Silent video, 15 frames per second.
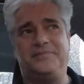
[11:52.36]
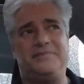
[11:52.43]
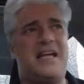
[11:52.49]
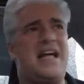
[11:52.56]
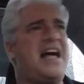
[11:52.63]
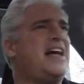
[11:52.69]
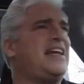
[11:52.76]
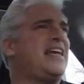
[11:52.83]

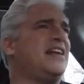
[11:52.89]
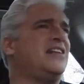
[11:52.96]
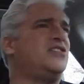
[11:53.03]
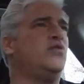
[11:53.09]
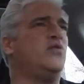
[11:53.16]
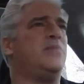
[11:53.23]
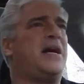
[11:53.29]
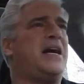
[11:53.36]
ah, get it
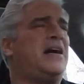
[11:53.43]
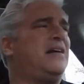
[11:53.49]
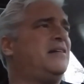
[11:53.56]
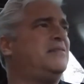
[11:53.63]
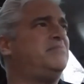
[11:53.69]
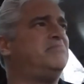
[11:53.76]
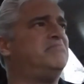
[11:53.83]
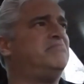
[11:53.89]
to
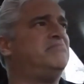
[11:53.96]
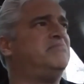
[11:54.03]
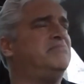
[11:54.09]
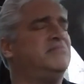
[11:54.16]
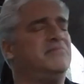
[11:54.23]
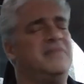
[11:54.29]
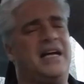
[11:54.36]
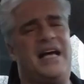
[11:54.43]
about,
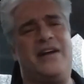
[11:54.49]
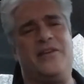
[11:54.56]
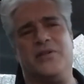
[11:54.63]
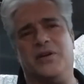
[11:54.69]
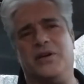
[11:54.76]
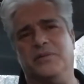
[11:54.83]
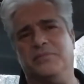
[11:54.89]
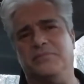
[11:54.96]
I don't
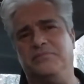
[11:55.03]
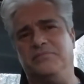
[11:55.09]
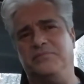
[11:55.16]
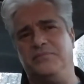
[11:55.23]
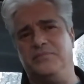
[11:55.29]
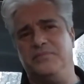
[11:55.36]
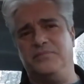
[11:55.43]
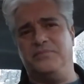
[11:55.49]
know,
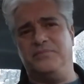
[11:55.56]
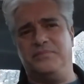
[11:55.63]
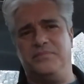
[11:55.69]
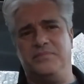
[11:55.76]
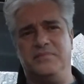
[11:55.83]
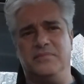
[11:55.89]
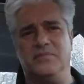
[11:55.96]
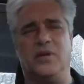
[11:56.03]

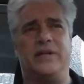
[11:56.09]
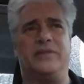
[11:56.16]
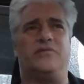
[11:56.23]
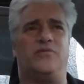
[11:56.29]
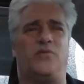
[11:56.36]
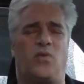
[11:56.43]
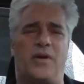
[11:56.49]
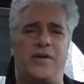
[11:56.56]
what,
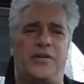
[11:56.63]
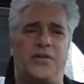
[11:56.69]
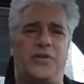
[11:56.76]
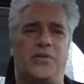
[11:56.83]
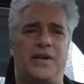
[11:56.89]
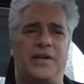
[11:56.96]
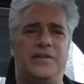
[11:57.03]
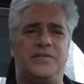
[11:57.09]
400
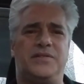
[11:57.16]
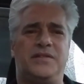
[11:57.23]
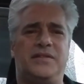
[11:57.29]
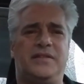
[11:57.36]
degrees?